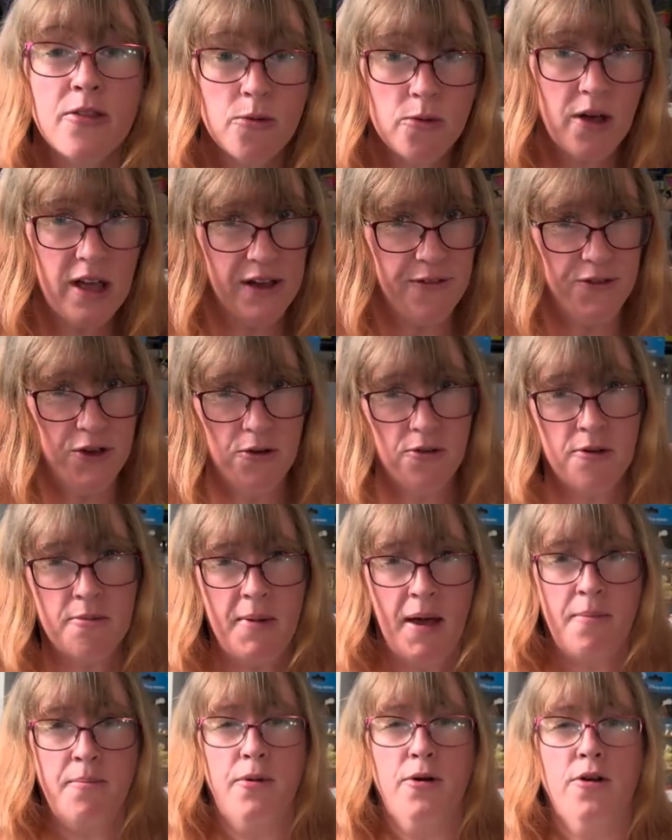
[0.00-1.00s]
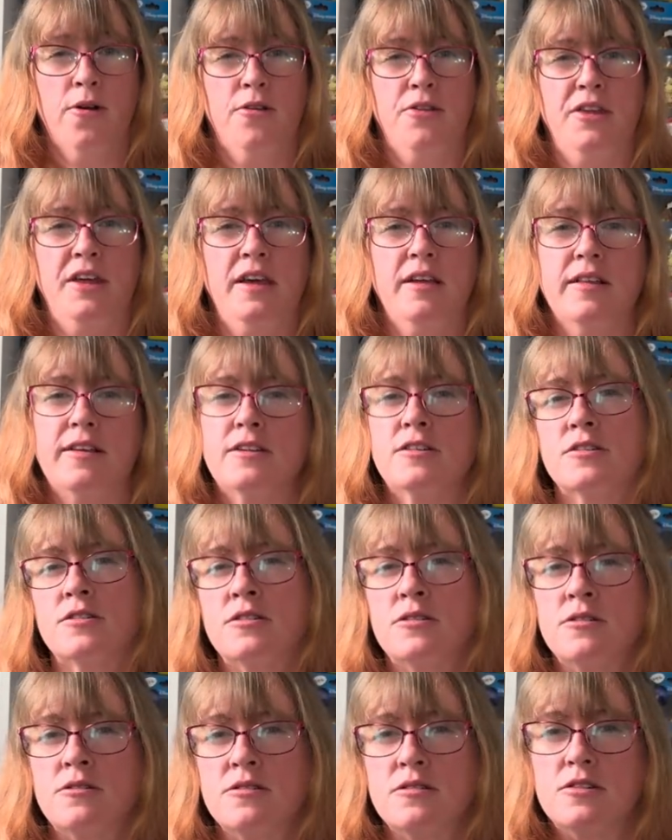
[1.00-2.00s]
If you remember the
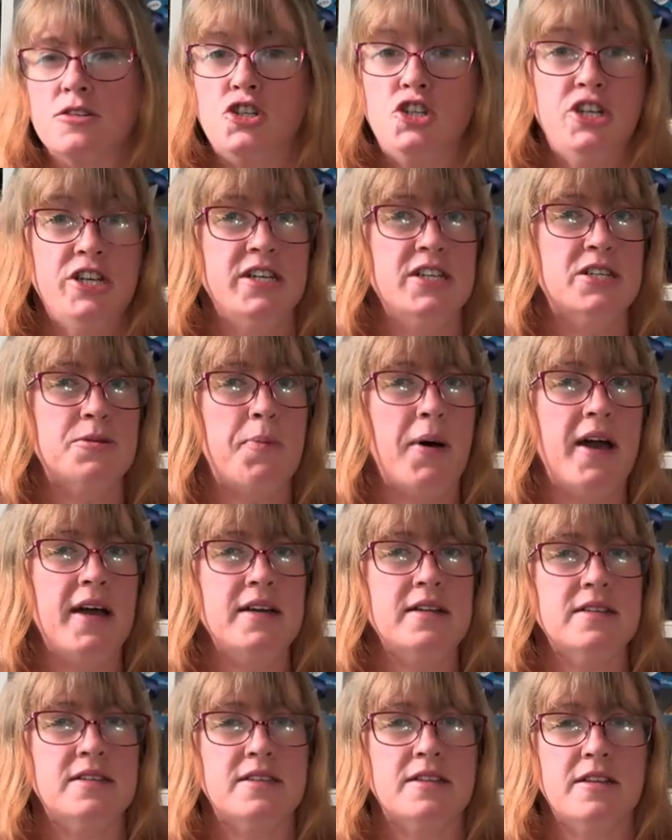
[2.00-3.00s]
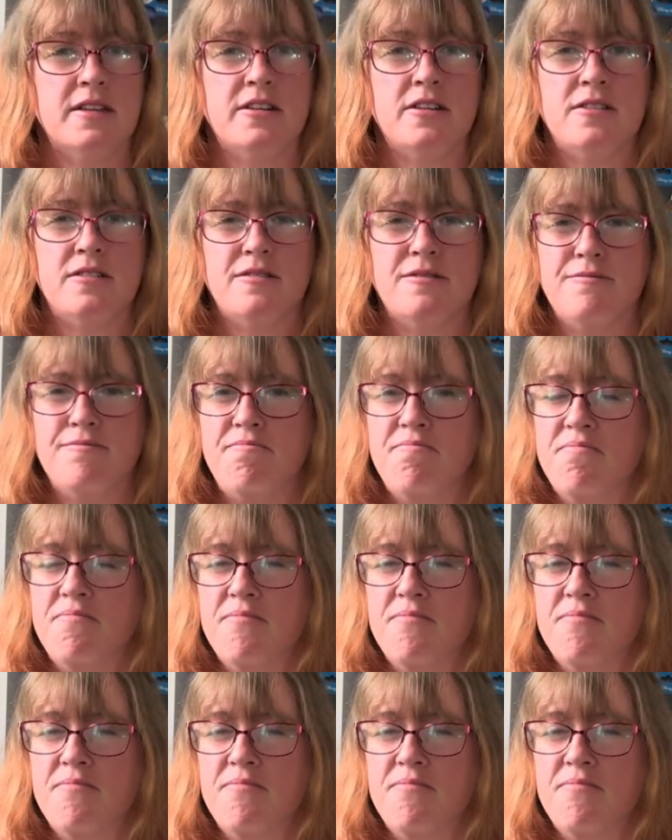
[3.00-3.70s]
little cheese bites, the little